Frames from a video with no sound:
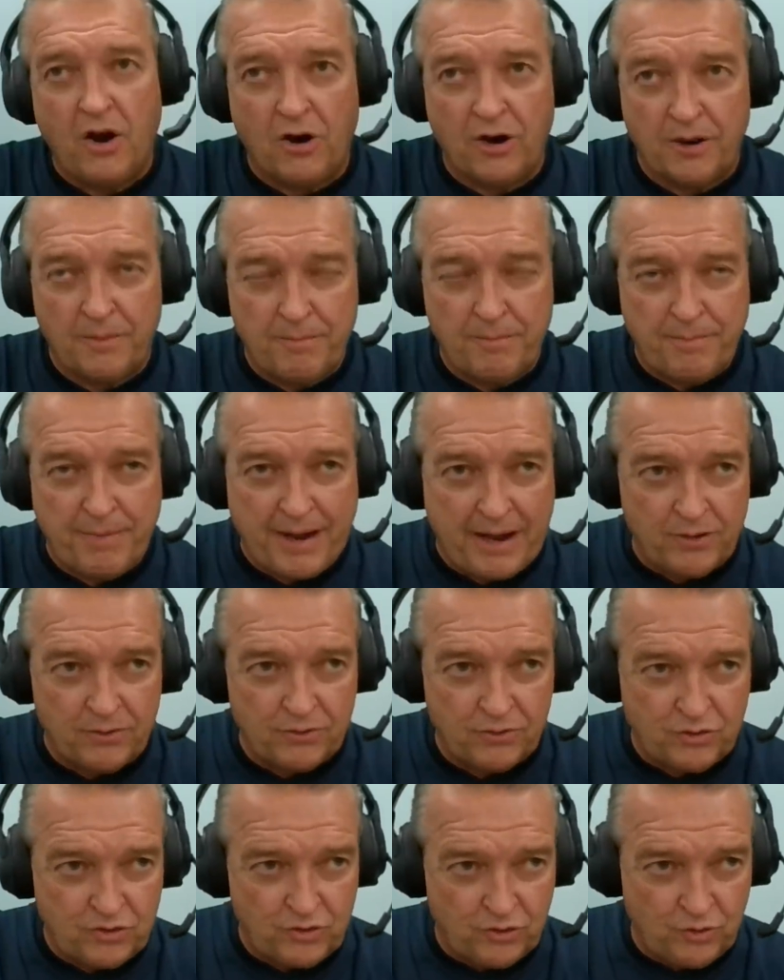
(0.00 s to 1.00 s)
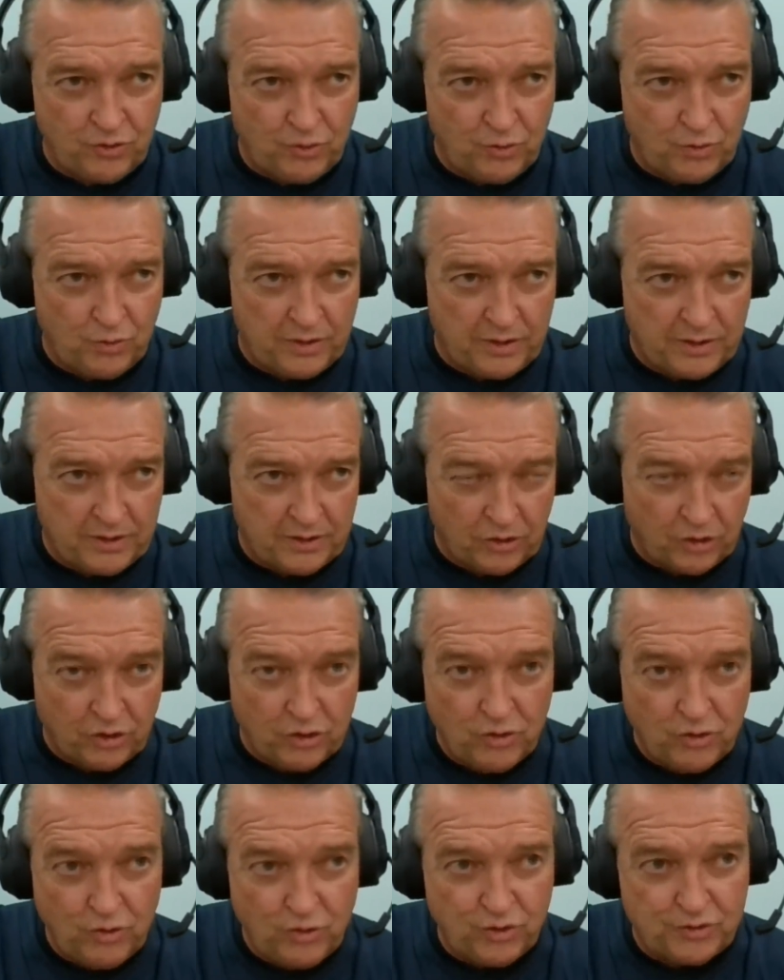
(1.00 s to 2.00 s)
are about to
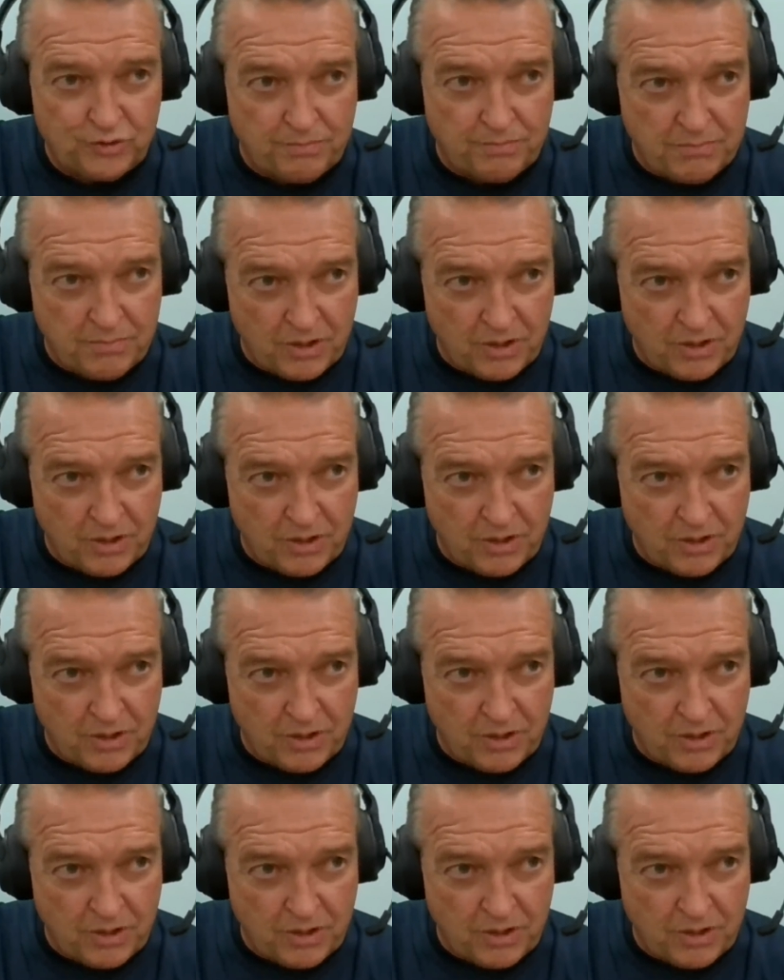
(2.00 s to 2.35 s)
lose